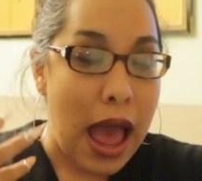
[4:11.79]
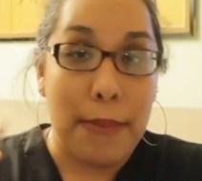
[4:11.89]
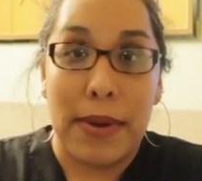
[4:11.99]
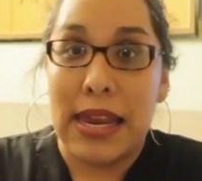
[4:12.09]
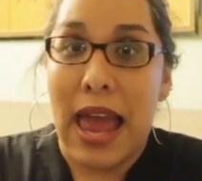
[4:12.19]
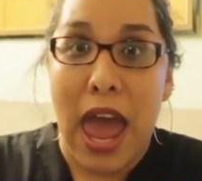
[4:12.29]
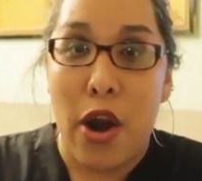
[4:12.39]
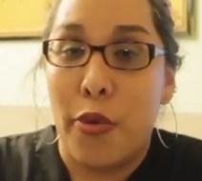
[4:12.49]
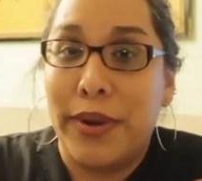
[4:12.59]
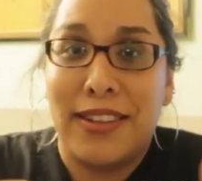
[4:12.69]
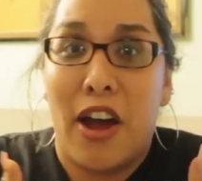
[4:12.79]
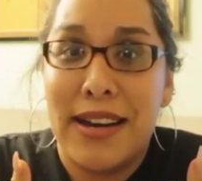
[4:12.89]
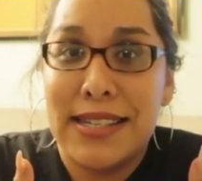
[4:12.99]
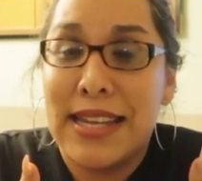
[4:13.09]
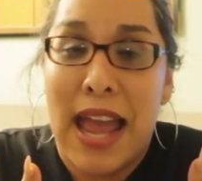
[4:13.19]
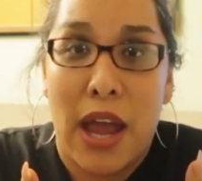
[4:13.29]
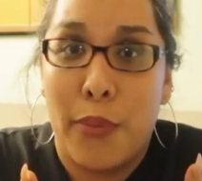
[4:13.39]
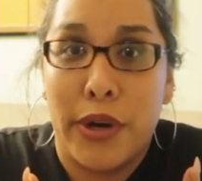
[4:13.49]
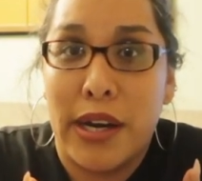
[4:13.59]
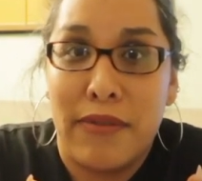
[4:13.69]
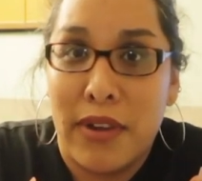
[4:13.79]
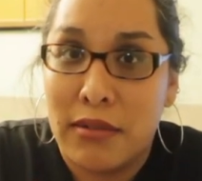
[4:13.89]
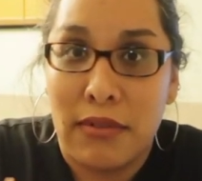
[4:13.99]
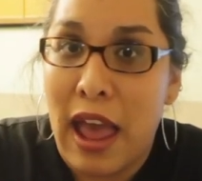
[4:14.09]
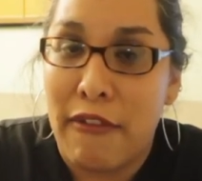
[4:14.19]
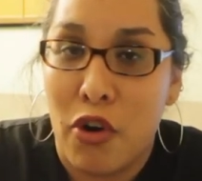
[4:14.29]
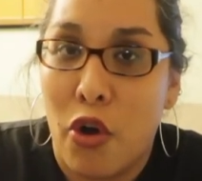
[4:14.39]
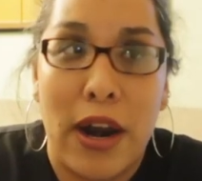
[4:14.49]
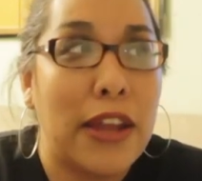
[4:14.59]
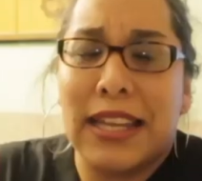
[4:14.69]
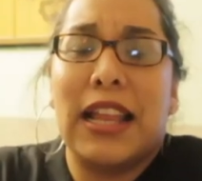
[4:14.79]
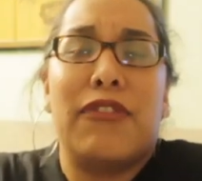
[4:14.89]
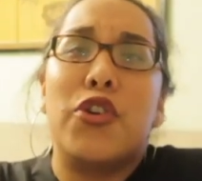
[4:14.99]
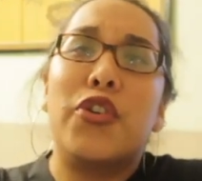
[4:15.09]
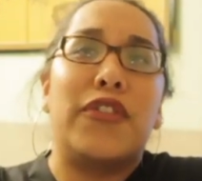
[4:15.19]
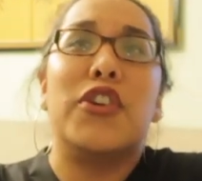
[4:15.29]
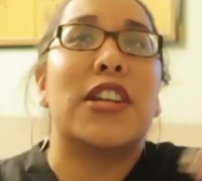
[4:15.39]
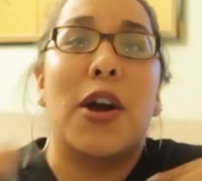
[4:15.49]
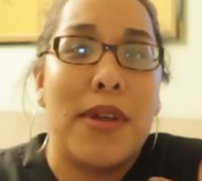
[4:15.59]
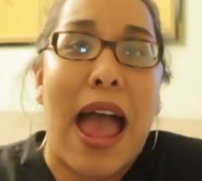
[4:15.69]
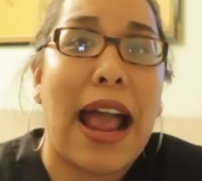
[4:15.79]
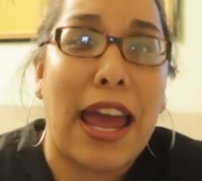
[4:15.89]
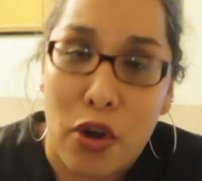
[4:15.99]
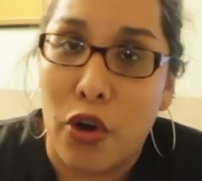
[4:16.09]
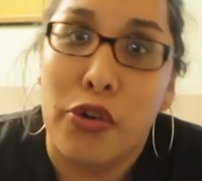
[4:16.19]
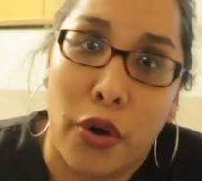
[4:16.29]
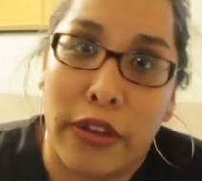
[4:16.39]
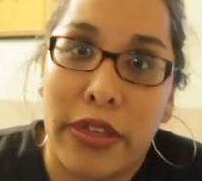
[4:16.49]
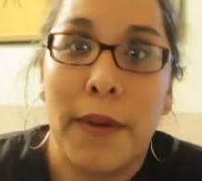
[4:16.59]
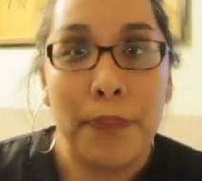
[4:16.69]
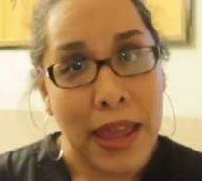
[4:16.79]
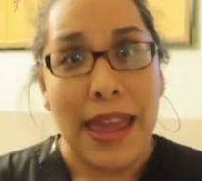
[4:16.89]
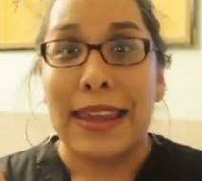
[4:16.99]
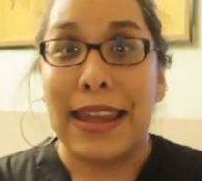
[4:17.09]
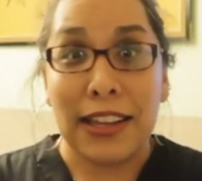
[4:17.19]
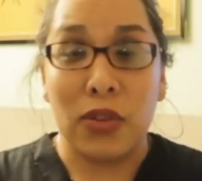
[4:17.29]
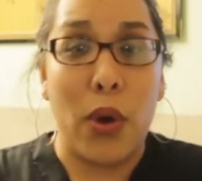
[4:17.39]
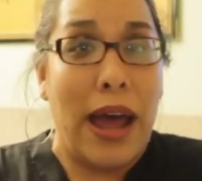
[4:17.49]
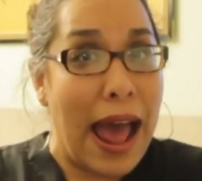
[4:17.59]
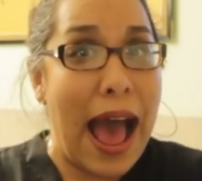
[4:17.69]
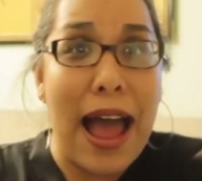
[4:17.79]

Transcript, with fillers: I mean, I don't know because honestly, I wouldn't even have known. Like, if you if you tell me I gotta go north, guess what?